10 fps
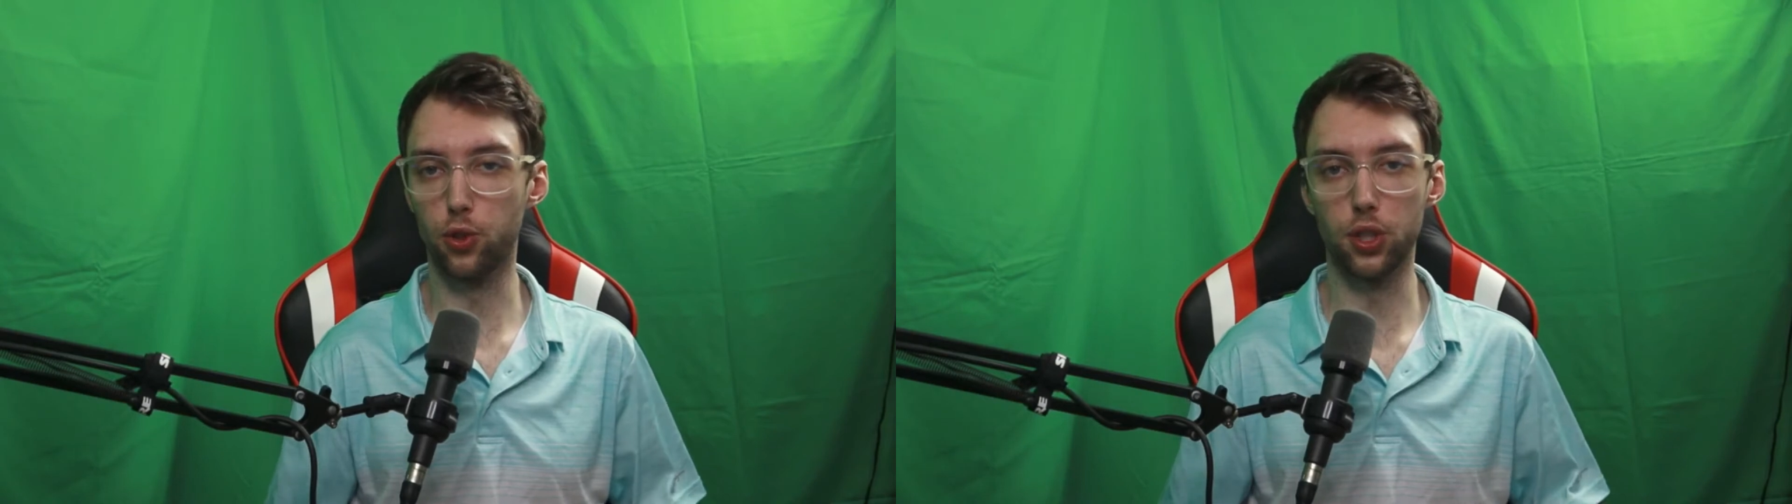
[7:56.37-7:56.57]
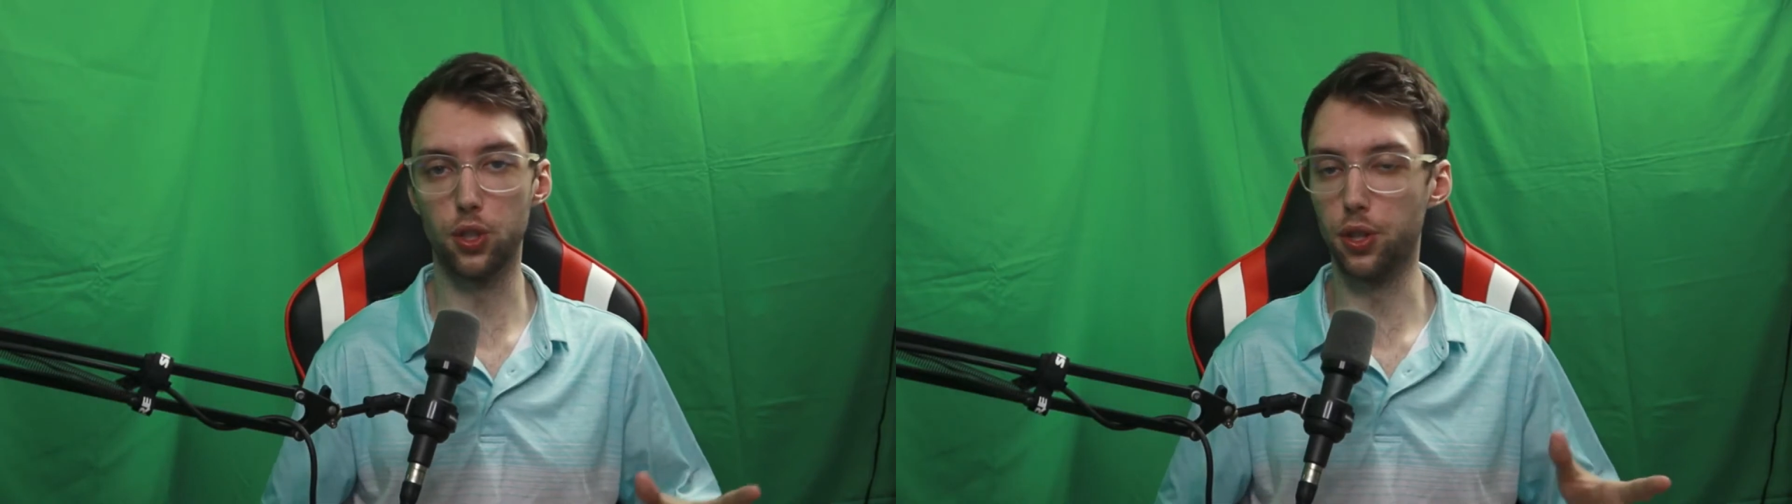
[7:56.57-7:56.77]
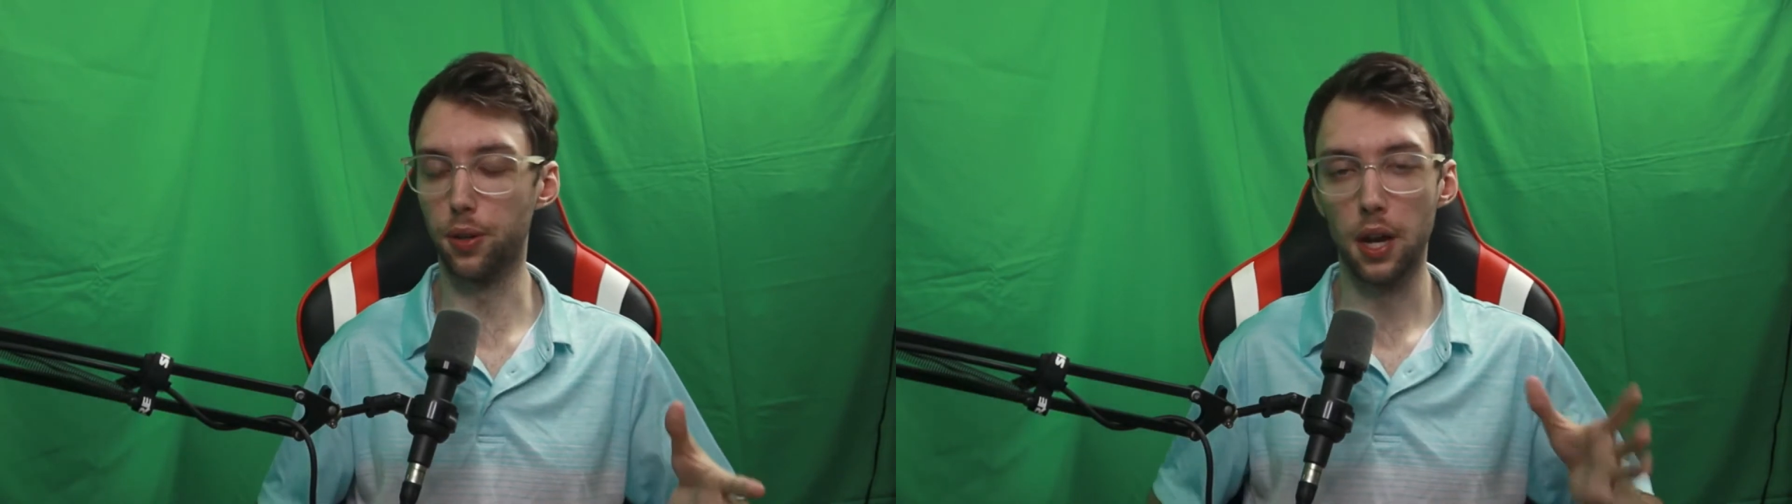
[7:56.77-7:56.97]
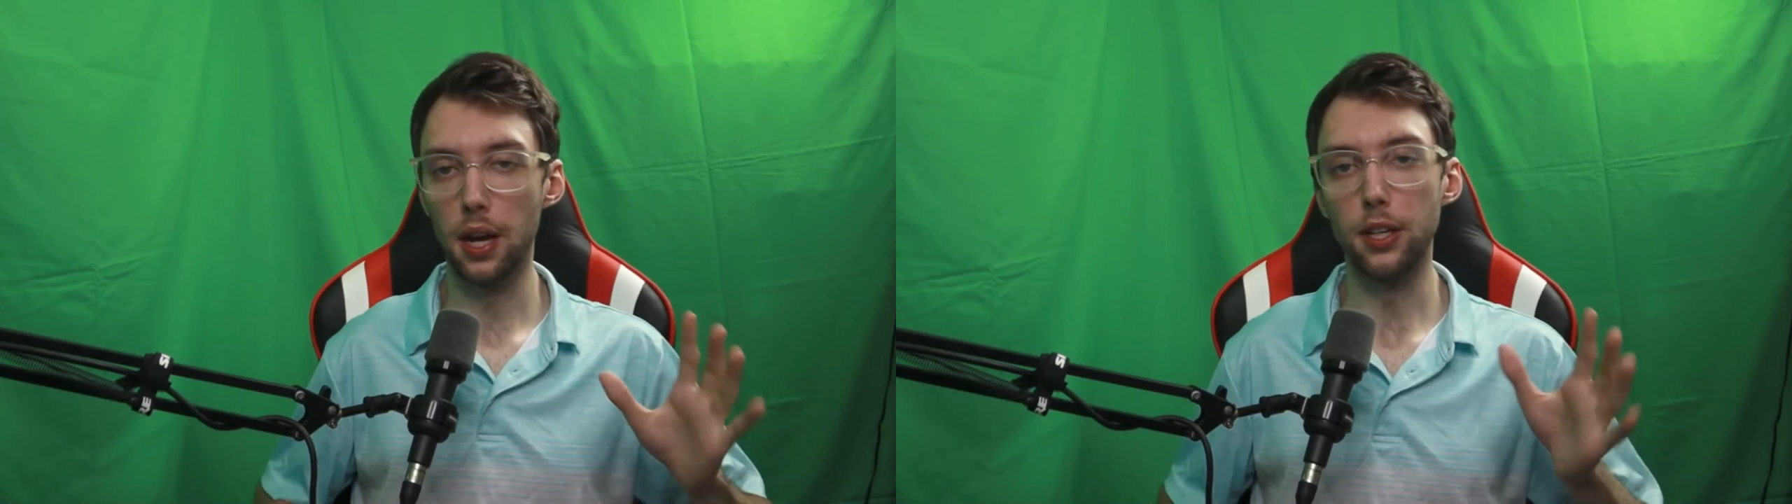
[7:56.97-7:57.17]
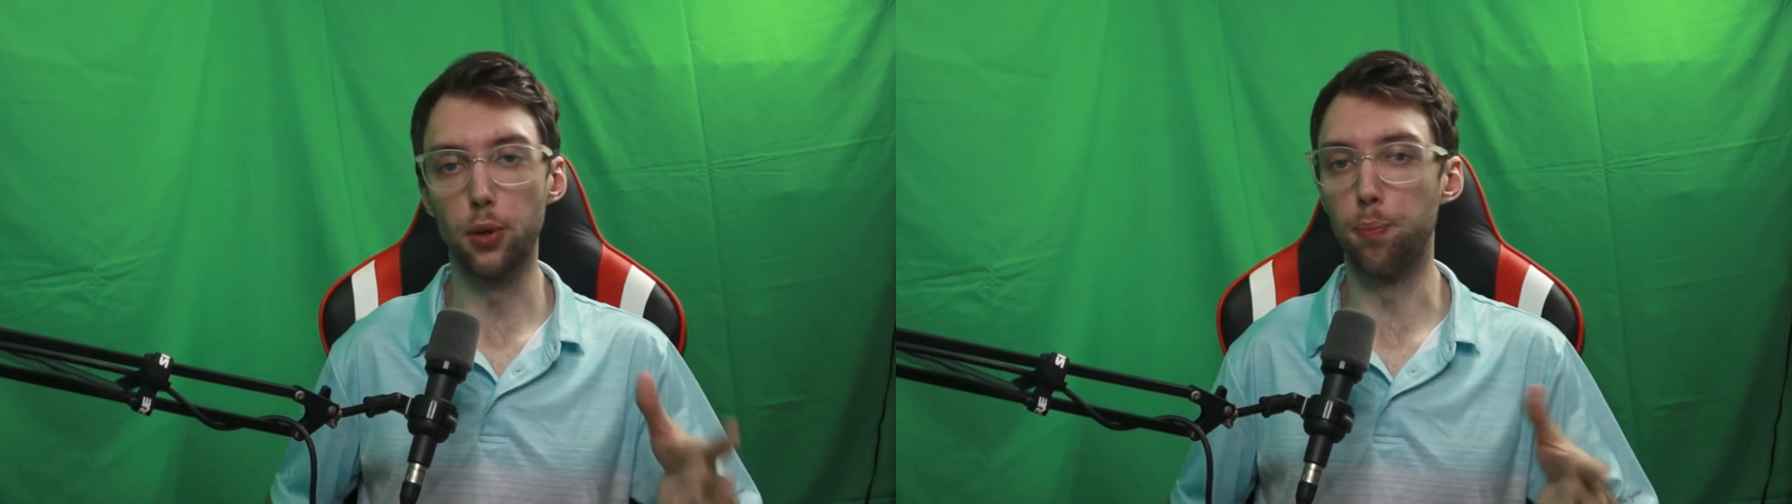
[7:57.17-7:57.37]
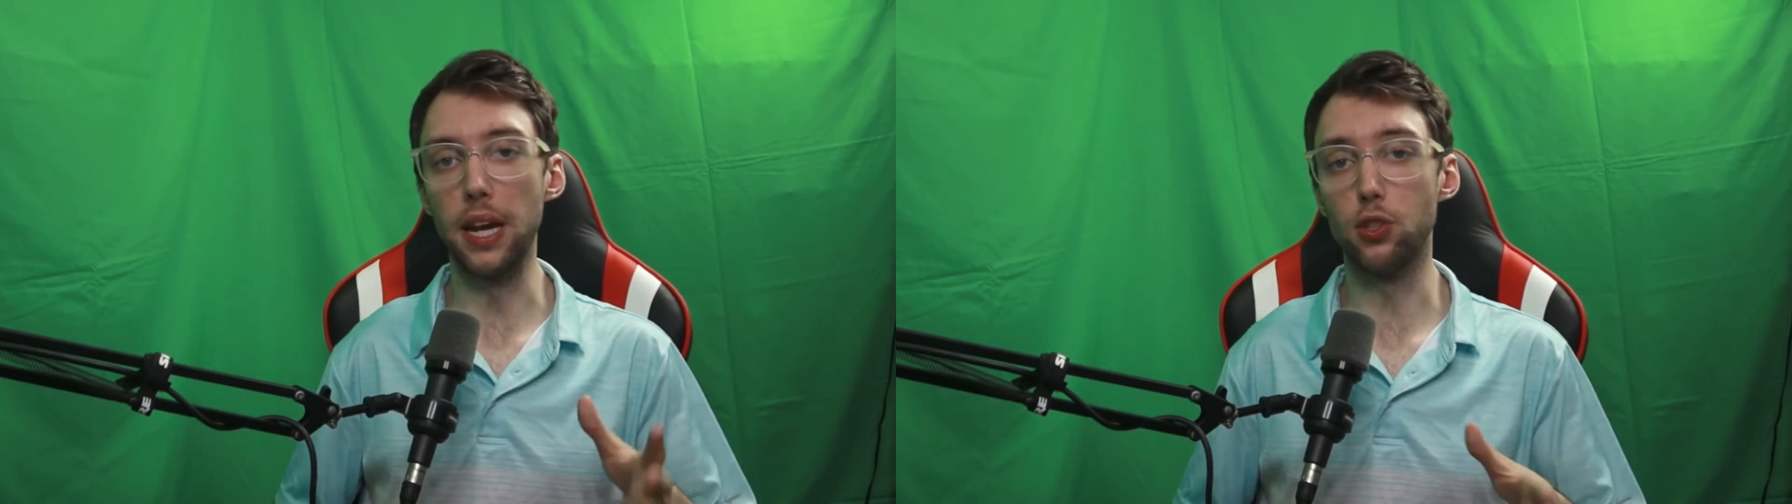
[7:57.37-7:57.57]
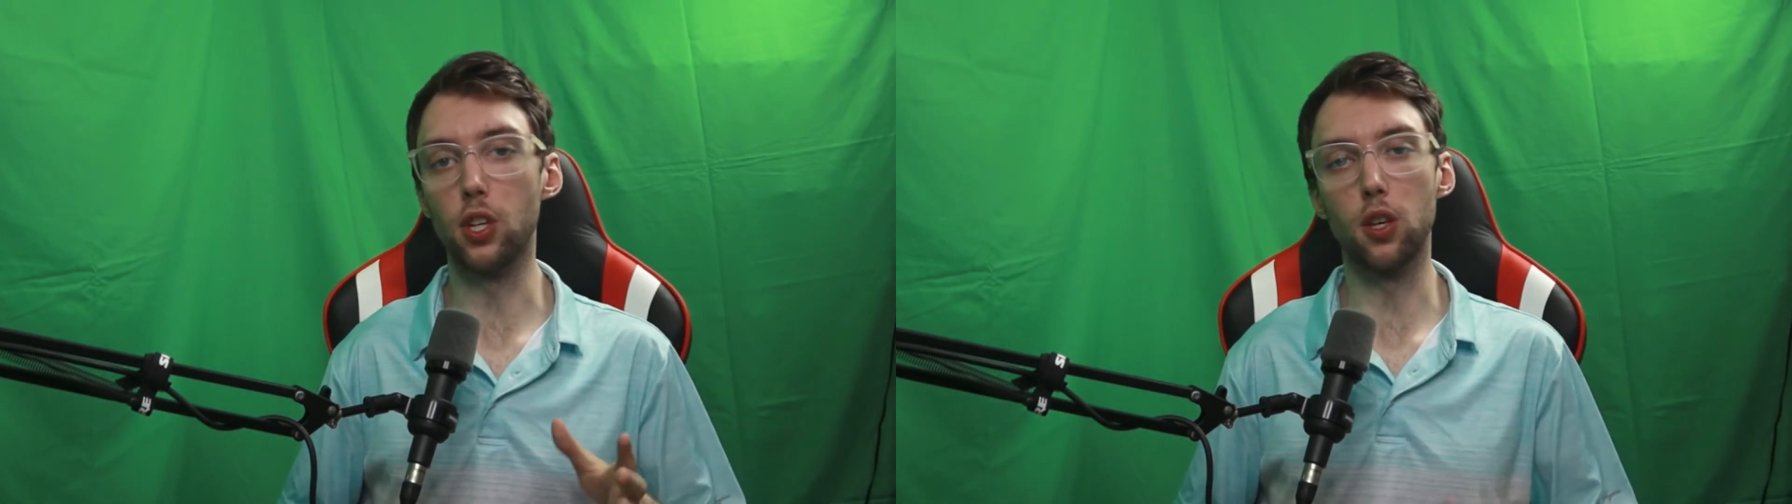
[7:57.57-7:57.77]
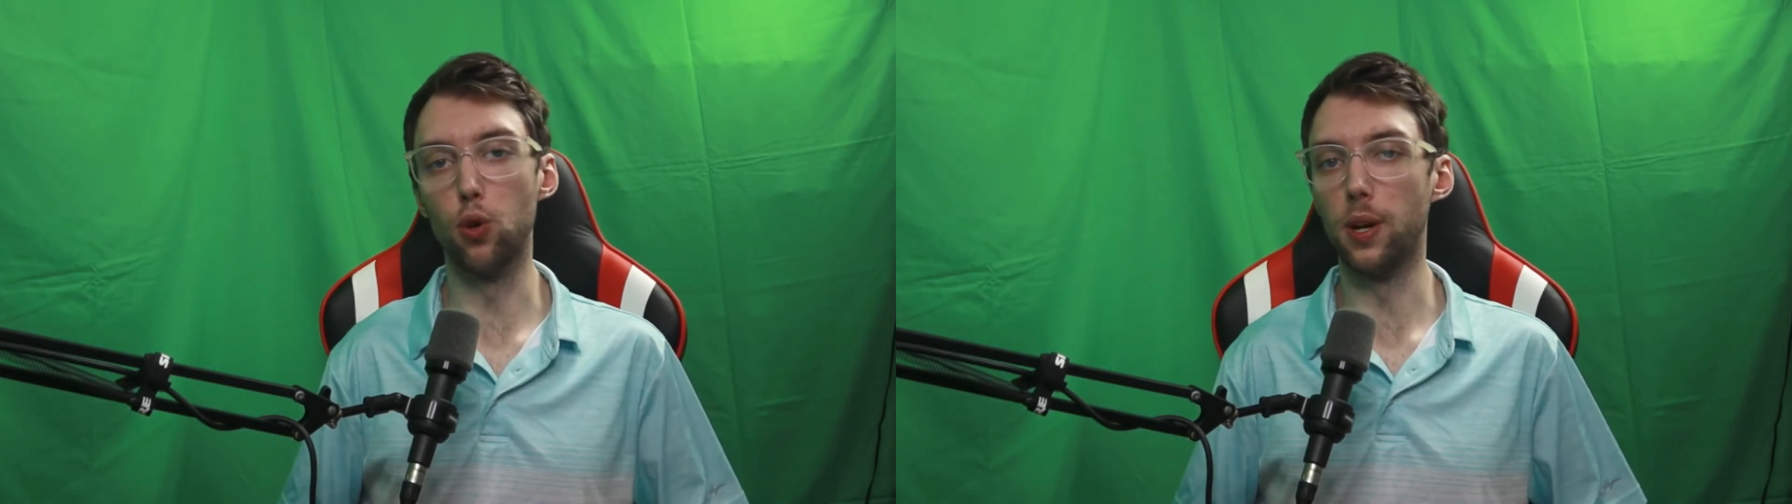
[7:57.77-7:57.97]
just your
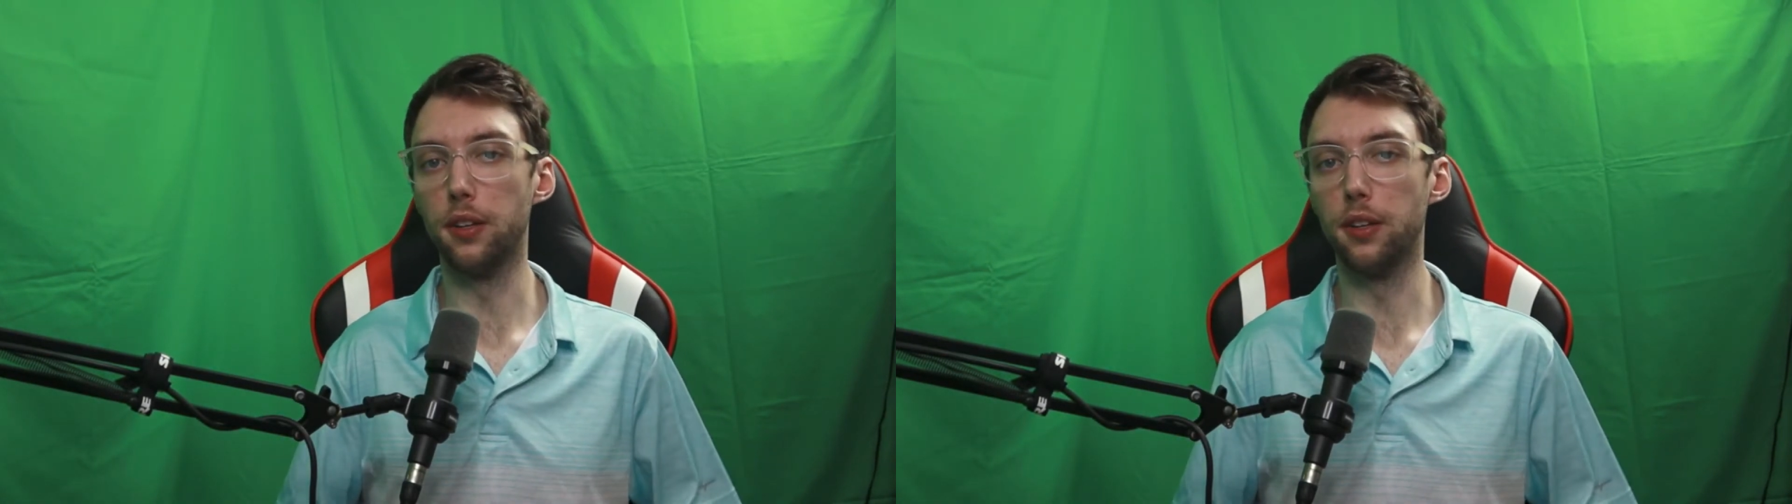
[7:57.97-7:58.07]
basic unit,